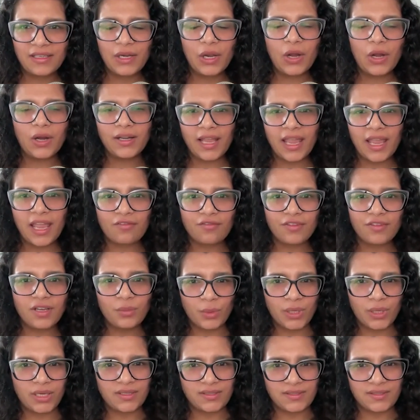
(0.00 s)
not
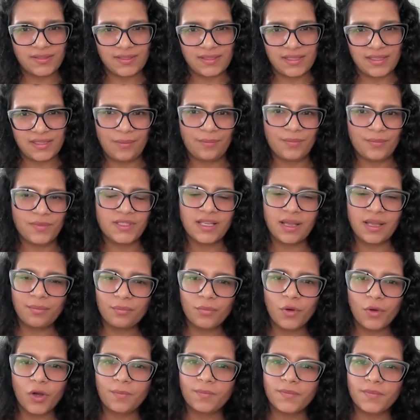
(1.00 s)
everyone is the same.
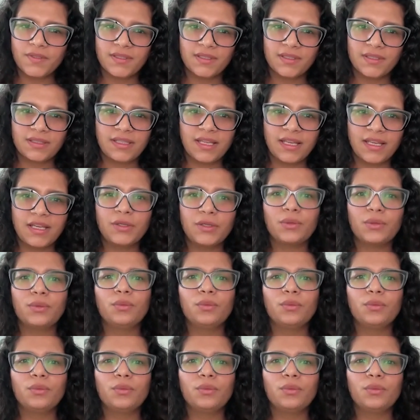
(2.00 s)
Some moms, they do